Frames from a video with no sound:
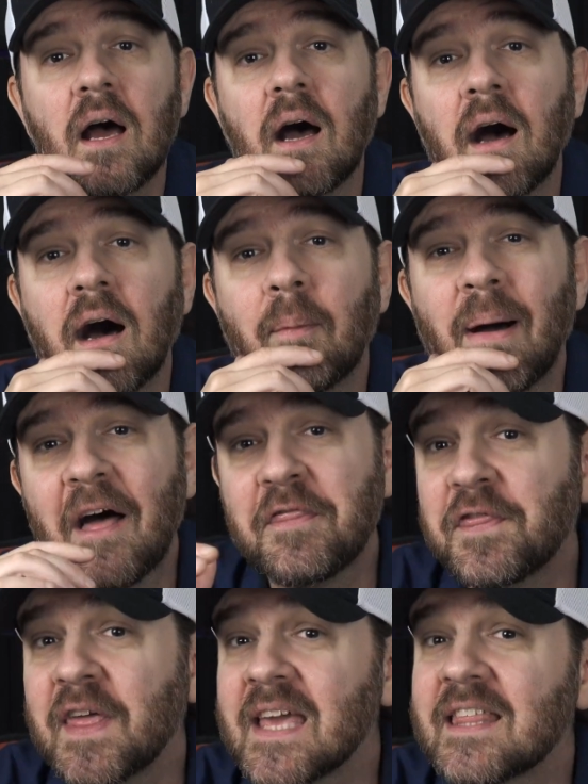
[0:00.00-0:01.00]
I
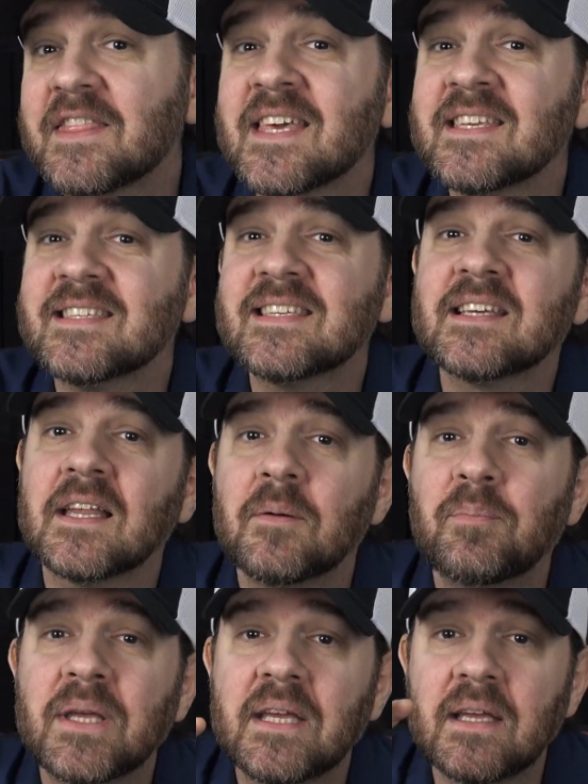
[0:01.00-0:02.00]
think this is going to
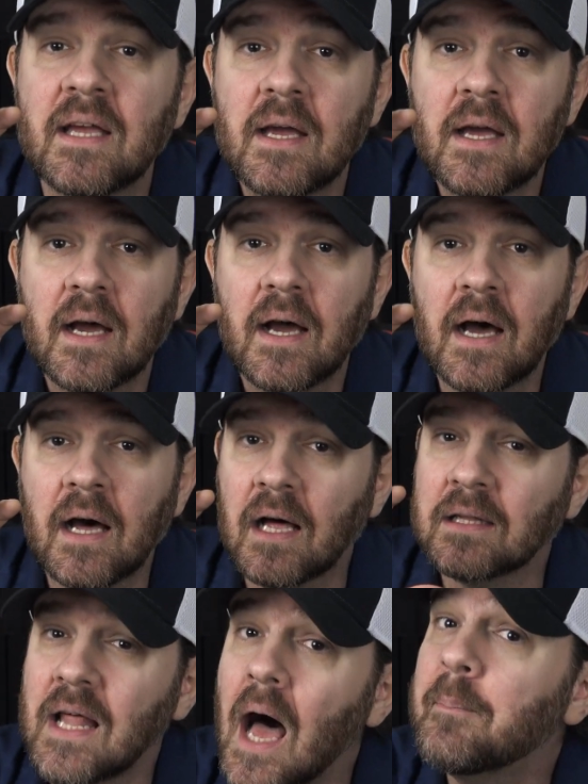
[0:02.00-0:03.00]
be
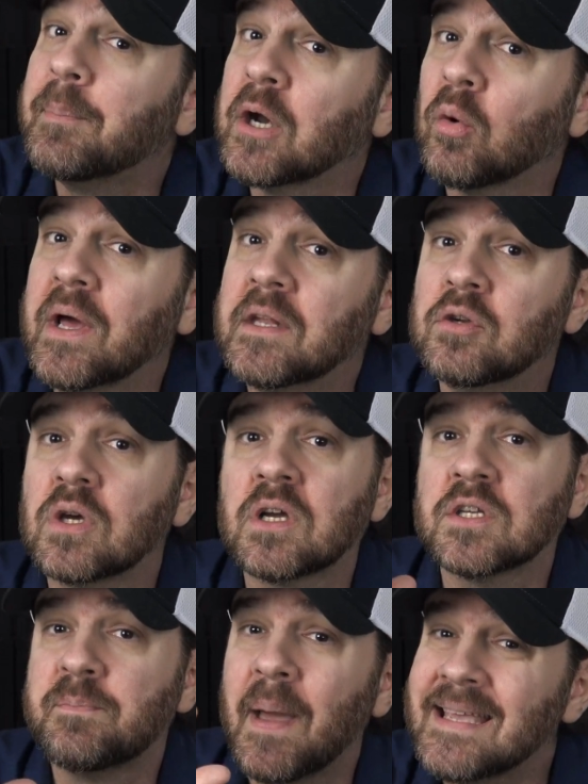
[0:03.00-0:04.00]
a lot better way to do it,
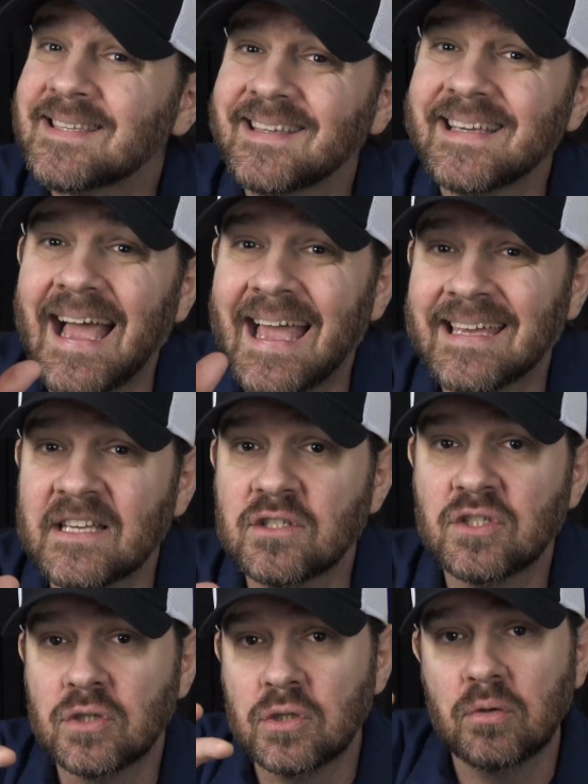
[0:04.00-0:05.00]
because basically I
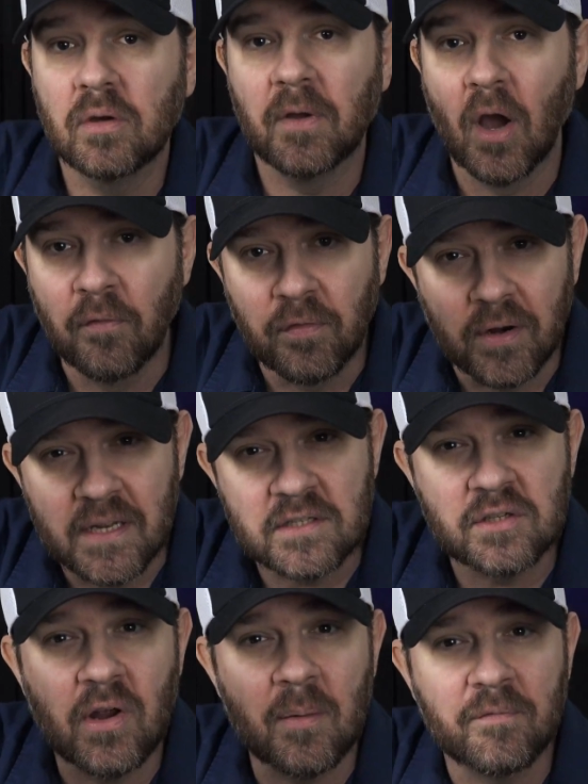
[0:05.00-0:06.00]
can do over on
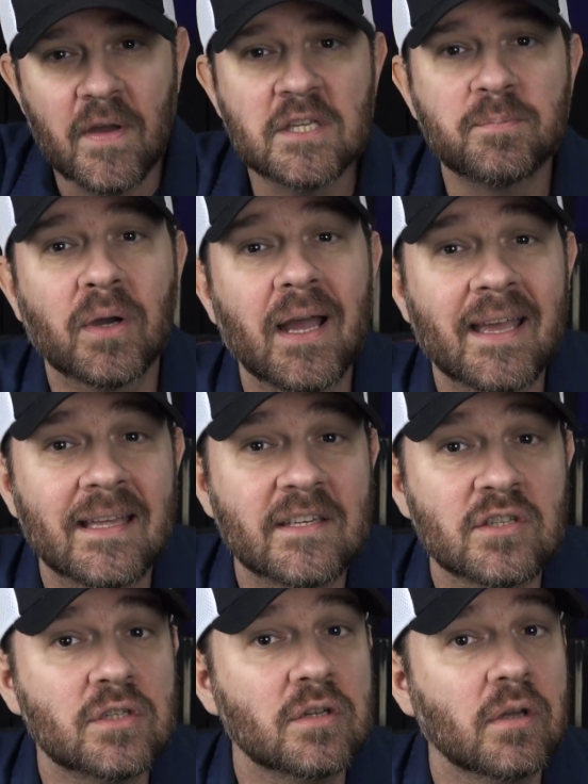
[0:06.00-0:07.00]
Instagram and Facebook,
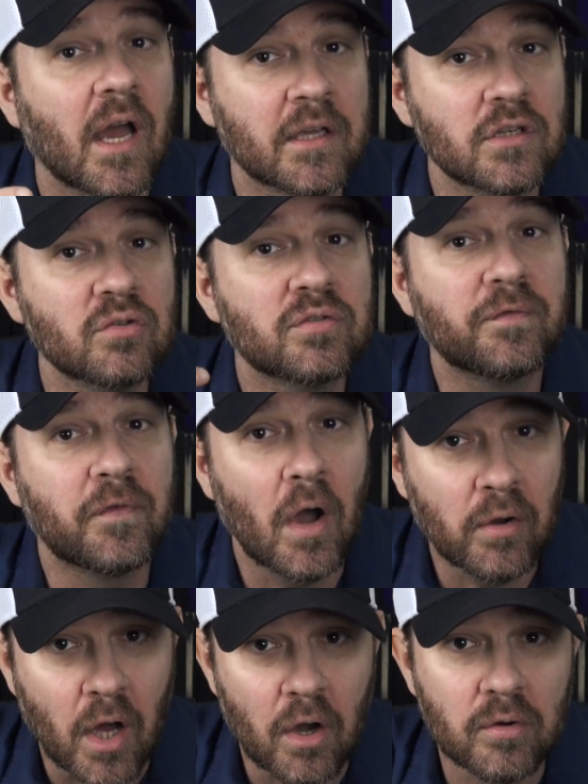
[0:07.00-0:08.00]
I can use
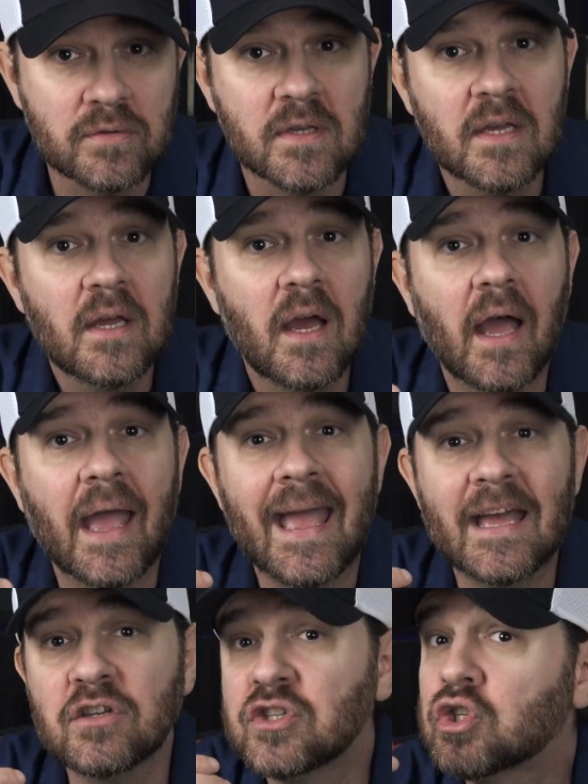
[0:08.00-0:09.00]
photos
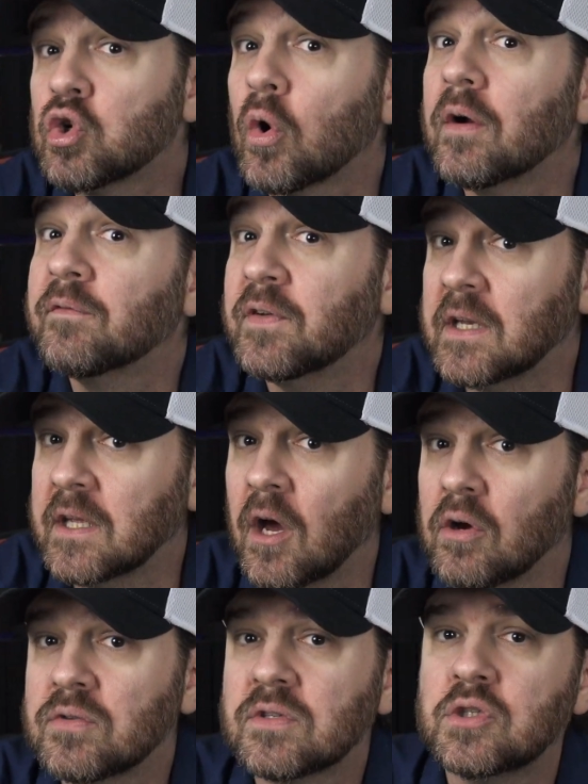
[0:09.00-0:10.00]
and short
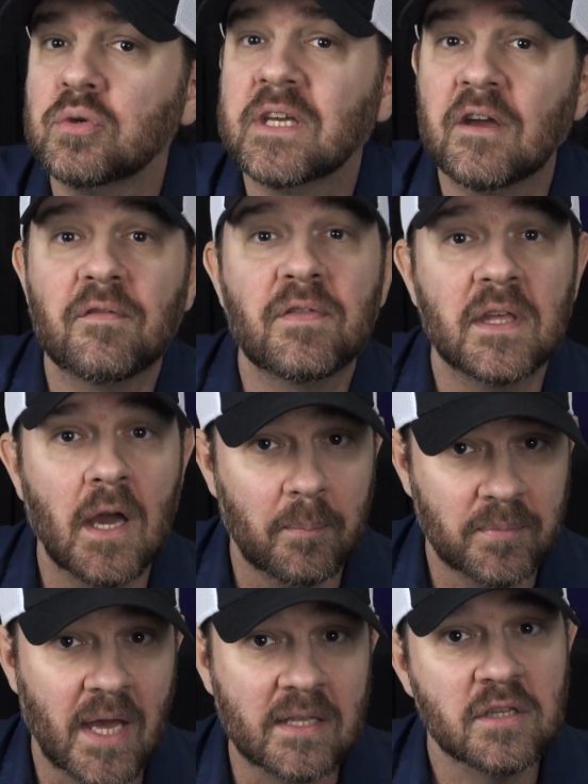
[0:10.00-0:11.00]
videos to give the
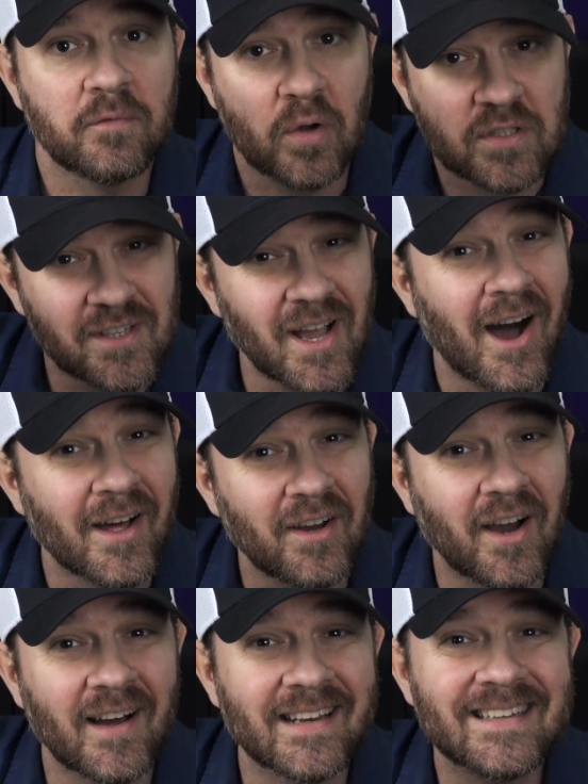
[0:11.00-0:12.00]
updates of what's gone
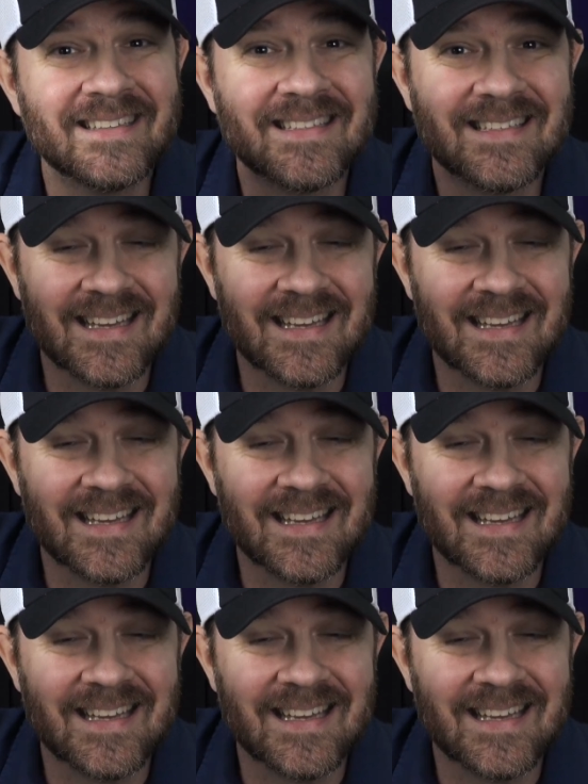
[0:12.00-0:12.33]
on